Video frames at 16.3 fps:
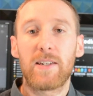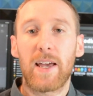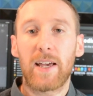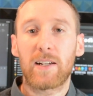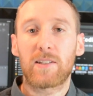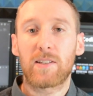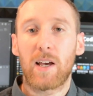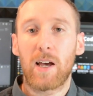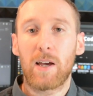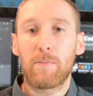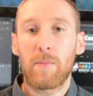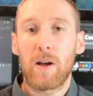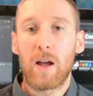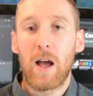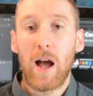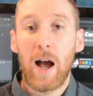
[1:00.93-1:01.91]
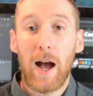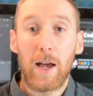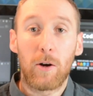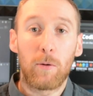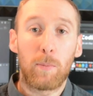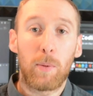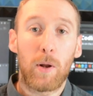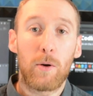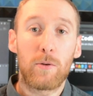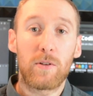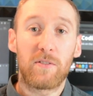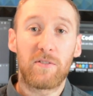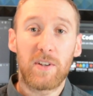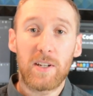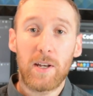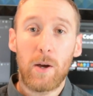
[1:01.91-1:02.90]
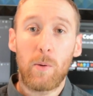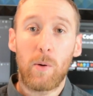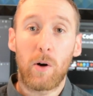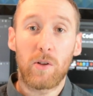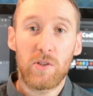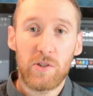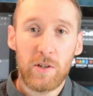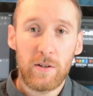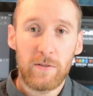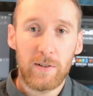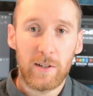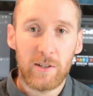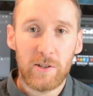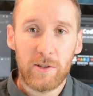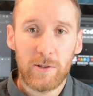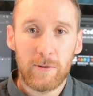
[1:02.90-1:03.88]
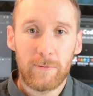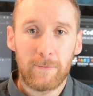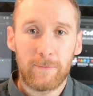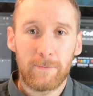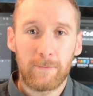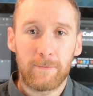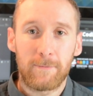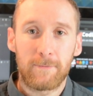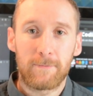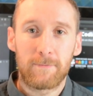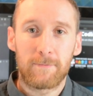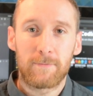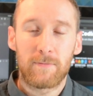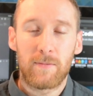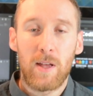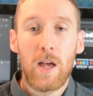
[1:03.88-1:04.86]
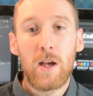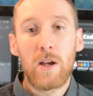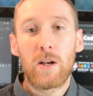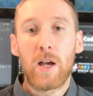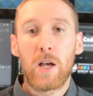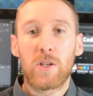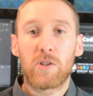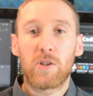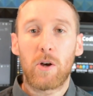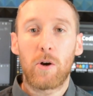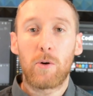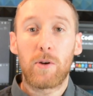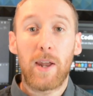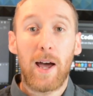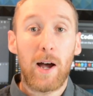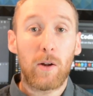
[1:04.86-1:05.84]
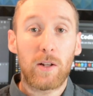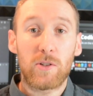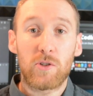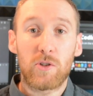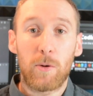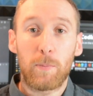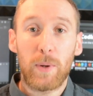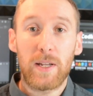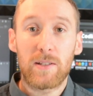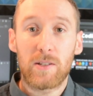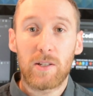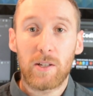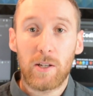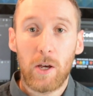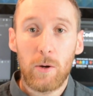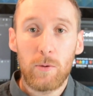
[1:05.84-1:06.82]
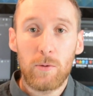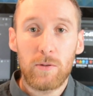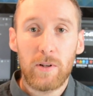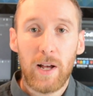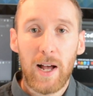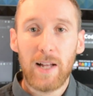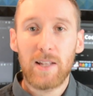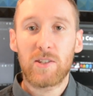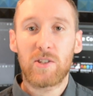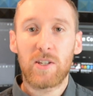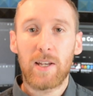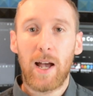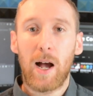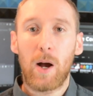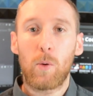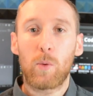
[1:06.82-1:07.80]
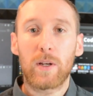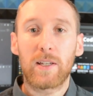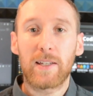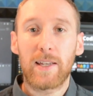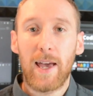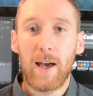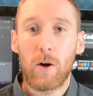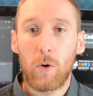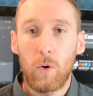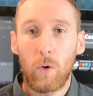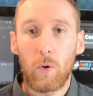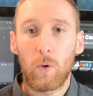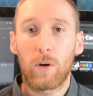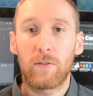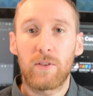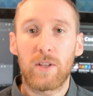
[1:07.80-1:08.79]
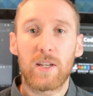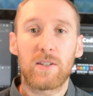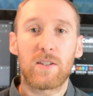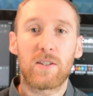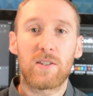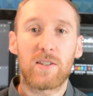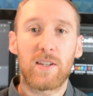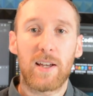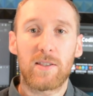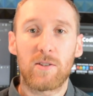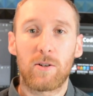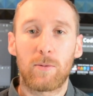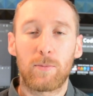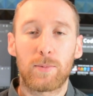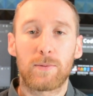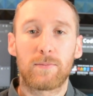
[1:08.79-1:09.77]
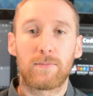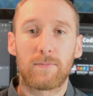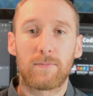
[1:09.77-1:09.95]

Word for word: next time I upload a video on serverless. So now let's jump into the code and see how we can get all of this set up.